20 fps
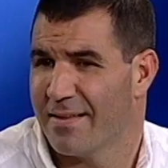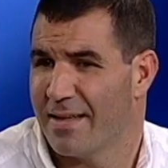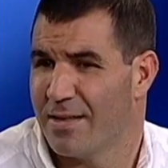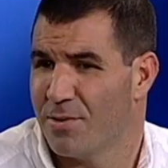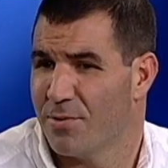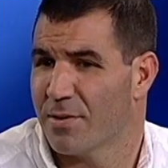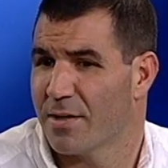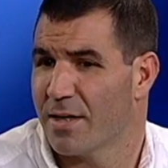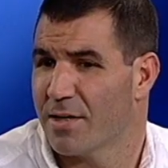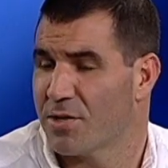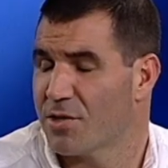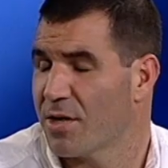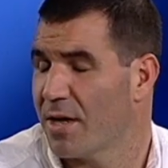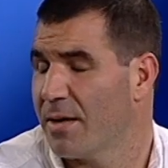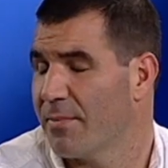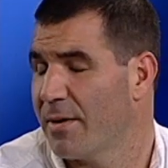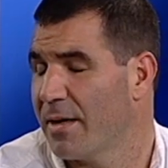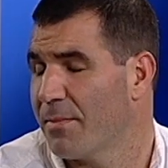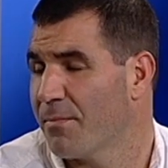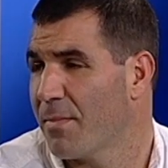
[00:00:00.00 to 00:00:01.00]
they do a nice
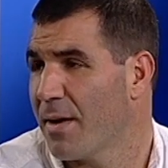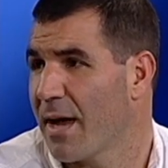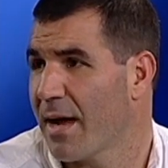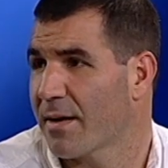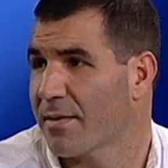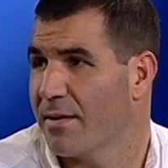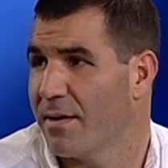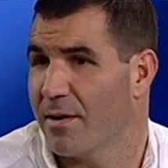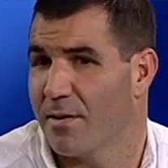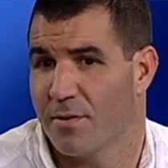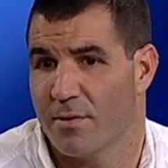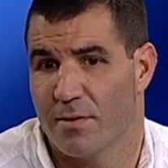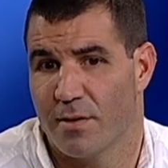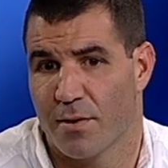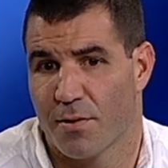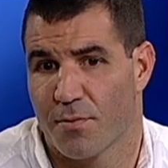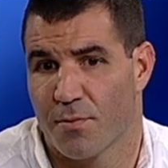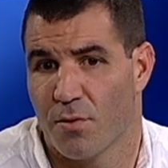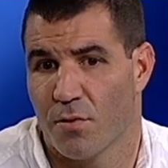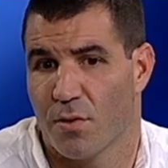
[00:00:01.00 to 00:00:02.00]
job getting back there
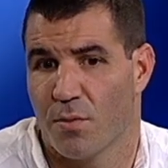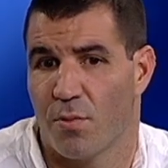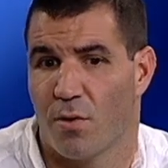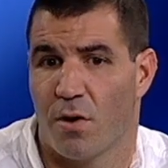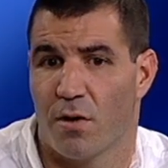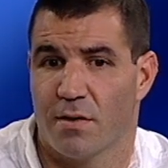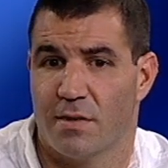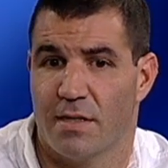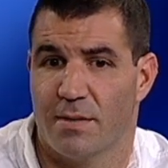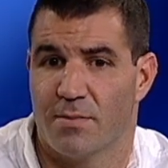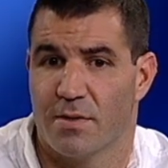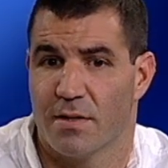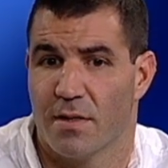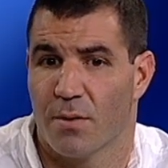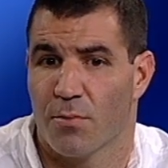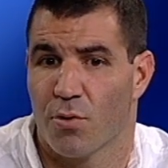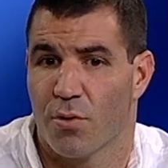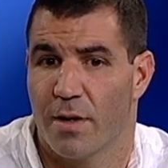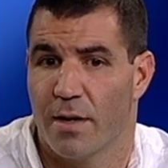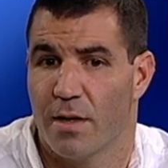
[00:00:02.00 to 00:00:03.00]
and throwing the ball deep to
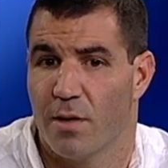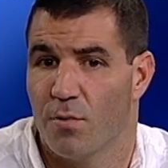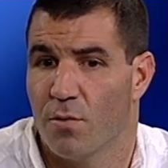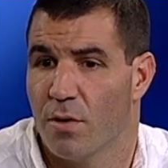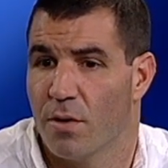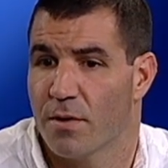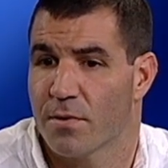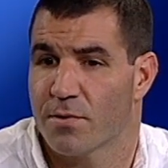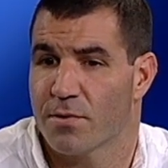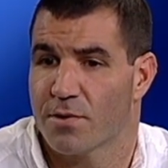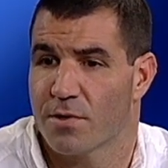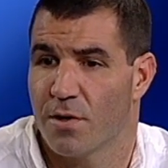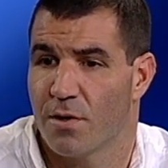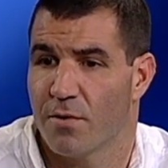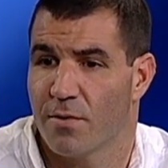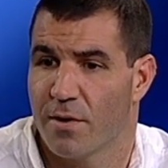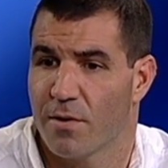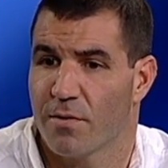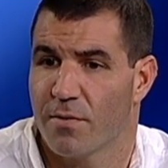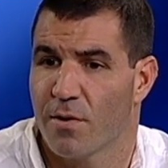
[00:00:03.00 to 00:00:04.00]
number 81.
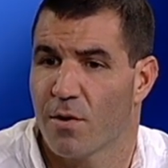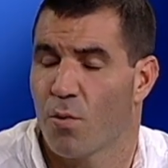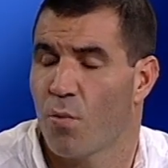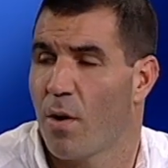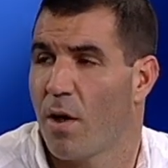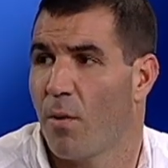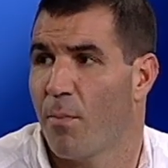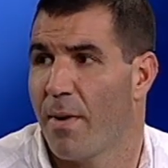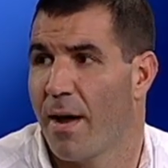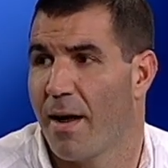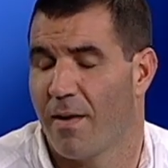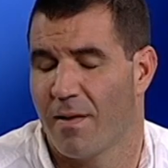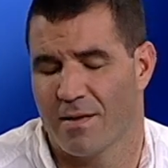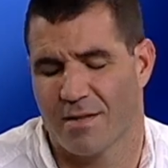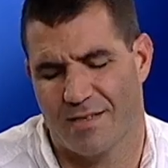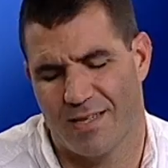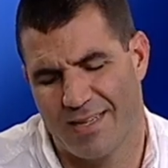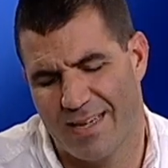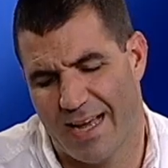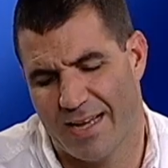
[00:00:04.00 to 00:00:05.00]
So they're well
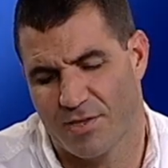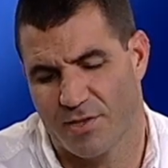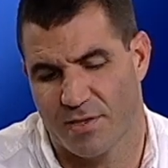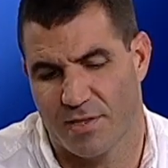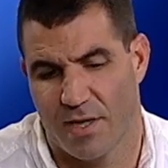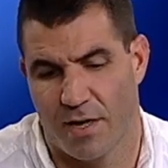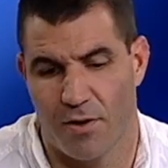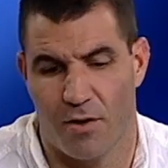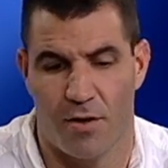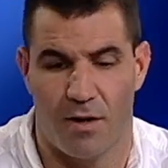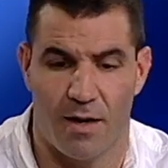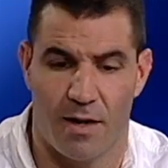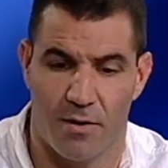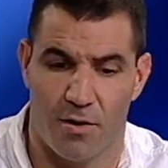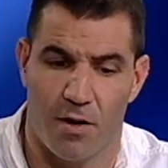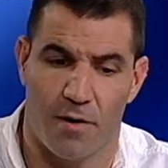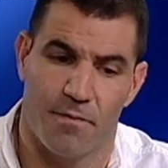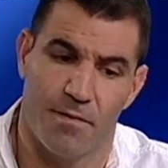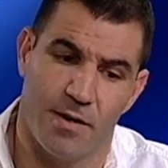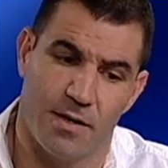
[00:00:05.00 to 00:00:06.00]
balanced, and not just on
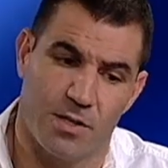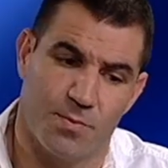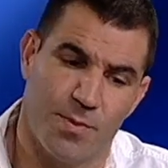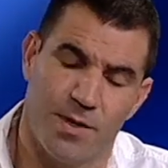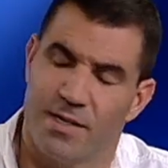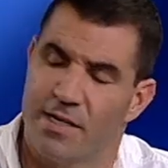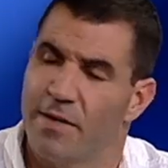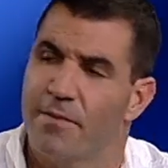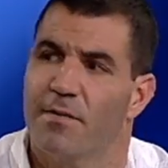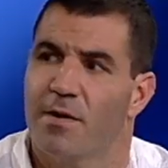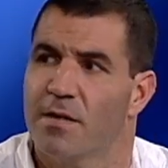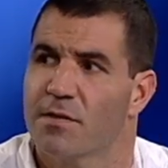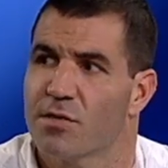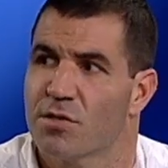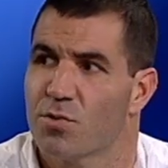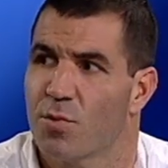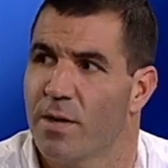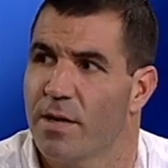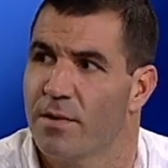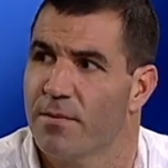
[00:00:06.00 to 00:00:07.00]
offense, but defense
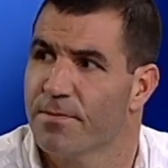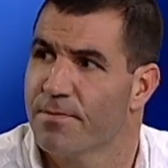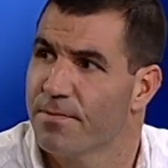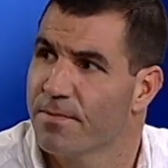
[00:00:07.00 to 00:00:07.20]
as well.